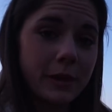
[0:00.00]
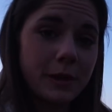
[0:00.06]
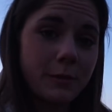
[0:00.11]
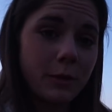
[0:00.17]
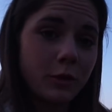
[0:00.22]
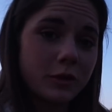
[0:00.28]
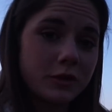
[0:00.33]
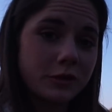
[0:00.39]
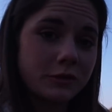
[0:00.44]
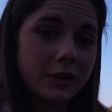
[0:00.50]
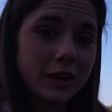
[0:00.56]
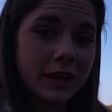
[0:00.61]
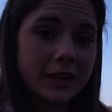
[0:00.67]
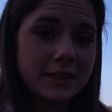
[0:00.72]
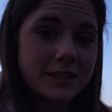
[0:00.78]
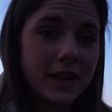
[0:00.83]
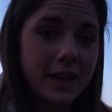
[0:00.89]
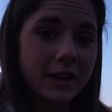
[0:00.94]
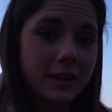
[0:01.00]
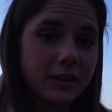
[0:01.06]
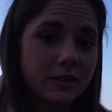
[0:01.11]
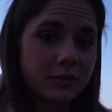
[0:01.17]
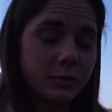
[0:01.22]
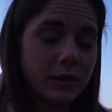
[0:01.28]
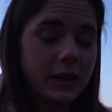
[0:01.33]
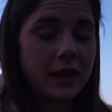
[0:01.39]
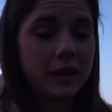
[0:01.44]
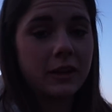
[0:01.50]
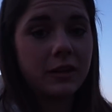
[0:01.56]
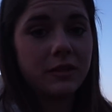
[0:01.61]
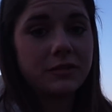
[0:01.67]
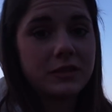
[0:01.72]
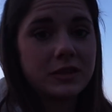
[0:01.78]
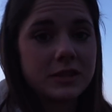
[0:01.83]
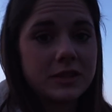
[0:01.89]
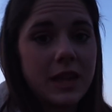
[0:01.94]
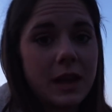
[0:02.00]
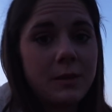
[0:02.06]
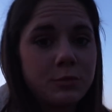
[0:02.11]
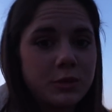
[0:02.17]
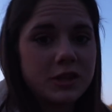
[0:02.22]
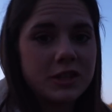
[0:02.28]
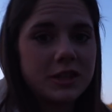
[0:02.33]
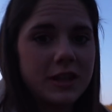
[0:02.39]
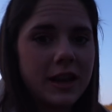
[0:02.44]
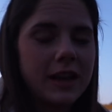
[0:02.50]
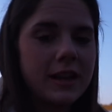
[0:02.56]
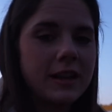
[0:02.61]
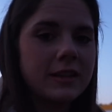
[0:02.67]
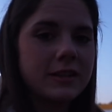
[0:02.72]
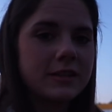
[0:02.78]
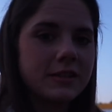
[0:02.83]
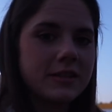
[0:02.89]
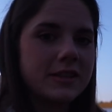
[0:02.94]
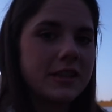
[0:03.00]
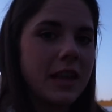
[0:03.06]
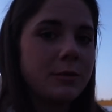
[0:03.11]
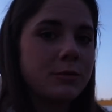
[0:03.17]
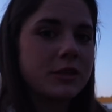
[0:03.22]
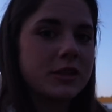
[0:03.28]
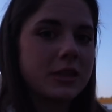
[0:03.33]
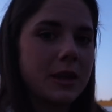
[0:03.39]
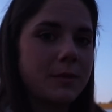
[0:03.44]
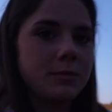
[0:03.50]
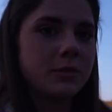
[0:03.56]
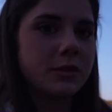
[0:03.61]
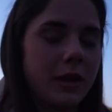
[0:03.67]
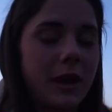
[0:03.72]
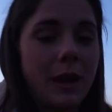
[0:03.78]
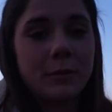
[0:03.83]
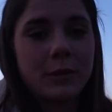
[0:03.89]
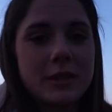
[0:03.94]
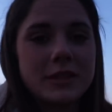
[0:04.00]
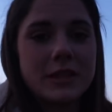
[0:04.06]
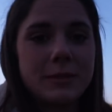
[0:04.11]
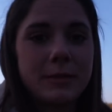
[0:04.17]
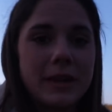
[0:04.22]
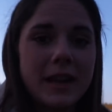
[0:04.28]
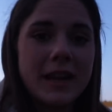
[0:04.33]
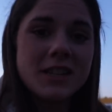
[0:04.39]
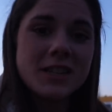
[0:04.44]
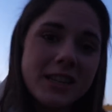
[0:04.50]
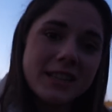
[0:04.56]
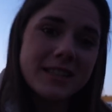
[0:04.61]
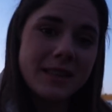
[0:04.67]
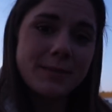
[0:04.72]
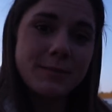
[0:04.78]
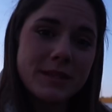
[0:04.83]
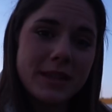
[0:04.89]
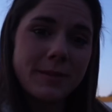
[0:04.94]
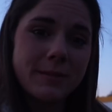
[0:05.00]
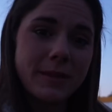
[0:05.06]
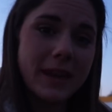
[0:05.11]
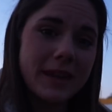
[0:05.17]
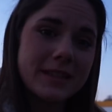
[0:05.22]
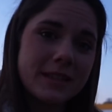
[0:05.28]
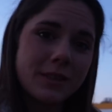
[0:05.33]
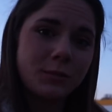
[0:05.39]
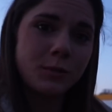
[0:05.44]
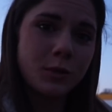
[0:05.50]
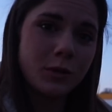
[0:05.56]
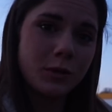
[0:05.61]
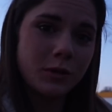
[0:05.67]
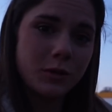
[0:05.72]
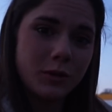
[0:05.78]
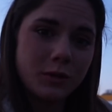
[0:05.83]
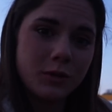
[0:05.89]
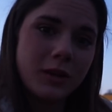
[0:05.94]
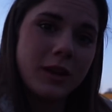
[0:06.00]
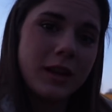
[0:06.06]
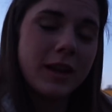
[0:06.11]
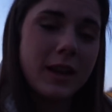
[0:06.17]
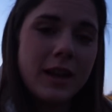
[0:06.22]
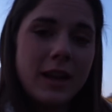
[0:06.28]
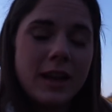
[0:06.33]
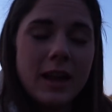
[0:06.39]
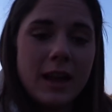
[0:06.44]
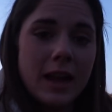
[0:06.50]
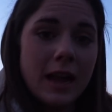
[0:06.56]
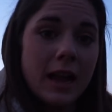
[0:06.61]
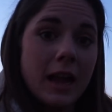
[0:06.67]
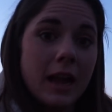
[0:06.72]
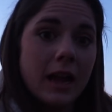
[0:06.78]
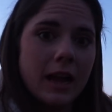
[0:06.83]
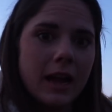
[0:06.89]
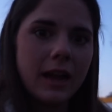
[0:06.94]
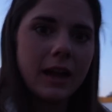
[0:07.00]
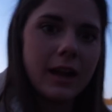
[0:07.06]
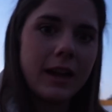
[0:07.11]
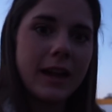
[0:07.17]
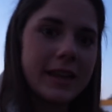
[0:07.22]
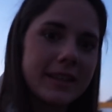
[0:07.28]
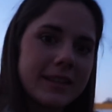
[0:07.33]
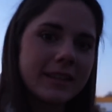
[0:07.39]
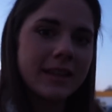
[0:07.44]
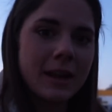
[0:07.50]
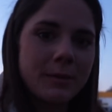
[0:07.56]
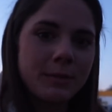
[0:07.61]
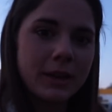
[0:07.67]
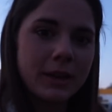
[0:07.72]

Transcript: but I'm also really excited because we're heading off to Cyprus today, to the Cyprus Cup, so I'm gonna see my national team teammates. Woohoo! Let the day